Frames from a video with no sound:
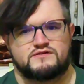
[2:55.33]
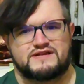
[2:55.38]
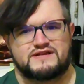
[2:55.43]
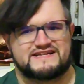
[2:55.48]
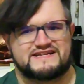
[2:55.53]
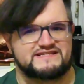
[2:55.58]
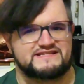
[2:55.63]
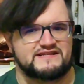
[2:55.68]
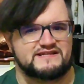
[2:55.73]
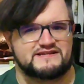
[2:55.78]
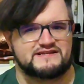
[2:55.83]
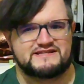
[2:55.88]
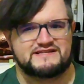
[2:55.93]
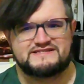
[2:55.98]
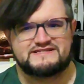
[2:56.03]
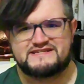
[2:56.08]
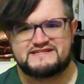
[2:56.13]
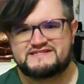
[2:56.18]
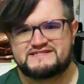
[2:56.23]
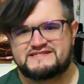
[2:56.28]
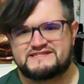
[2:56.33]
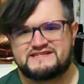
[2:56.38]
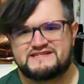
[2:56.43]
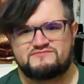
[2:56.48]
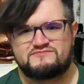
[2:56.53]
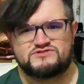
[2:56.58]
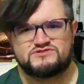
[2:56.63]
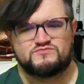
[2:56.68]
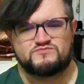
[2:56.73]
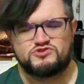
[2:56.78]
Like I said, the
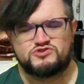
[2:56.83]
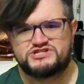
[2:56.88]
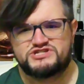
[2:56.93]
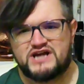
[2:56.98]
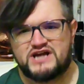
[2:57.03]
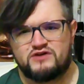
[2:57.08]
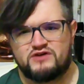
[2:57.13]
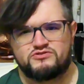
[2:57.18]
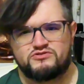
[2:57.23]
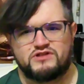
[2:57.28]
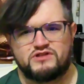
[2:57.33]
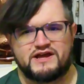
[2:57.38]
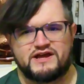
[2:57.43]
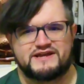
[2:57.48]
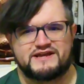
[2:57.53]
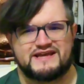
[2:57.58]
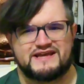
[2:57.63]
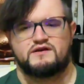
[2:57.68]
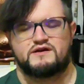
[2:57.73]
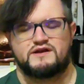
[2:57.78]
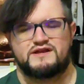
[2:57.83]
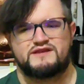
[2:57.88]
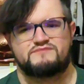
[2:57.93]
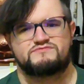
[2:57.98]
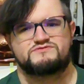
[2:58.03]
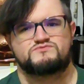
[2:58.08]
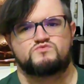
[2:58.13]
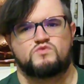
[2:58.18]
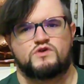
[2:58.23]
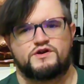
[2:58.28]
consistency was more chowder-like, and it
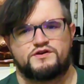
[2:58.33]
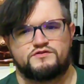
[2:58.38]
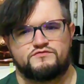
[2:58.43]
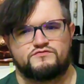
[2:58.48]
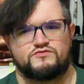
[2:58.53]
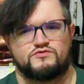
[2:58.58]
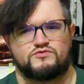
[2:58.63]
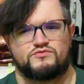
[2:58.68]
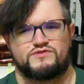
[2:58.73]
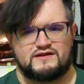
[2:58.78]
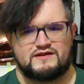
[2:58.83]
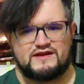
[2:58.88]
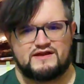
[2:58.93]
was wonderful.